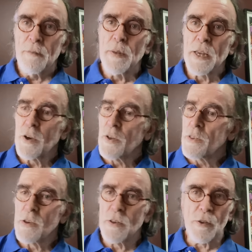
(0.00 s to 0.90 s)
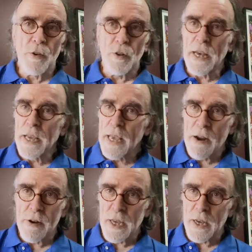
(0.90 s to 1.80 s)
because you, will get
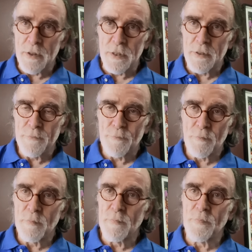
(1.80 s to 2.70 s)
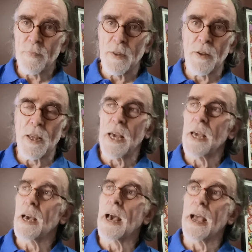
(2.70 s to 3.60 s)
carried out.
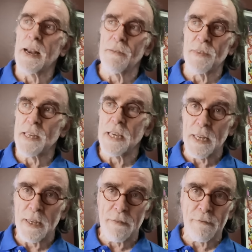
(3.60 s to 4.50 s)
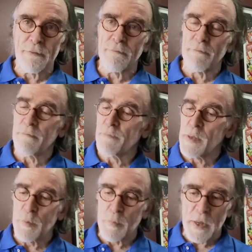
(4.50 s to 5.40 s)
Okay. And I've seen it.
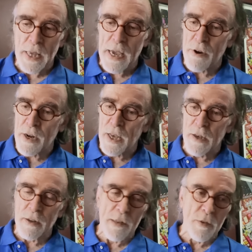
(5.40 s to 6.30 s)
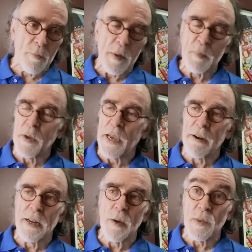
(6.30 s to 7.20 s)
People being carried out. I saw people
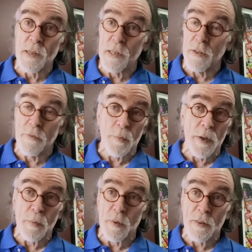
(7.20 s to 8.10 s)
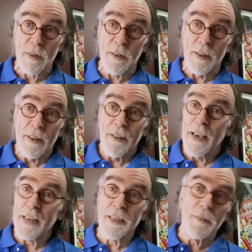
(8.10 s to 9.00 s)
carried out with silver when it was
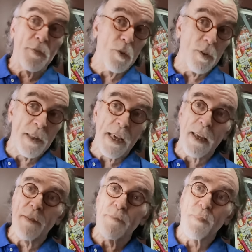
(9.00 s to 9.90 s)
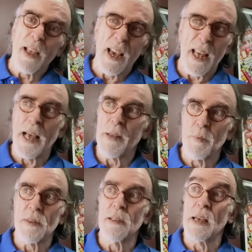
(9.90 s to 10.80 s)
headed to 40. And it
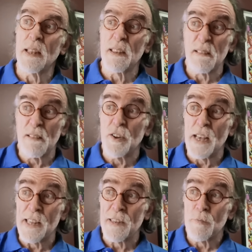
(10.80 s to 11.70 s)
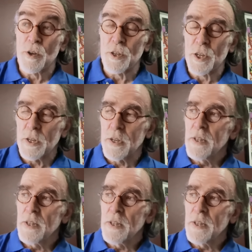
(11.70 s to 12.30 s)
was, it's not nice to watch.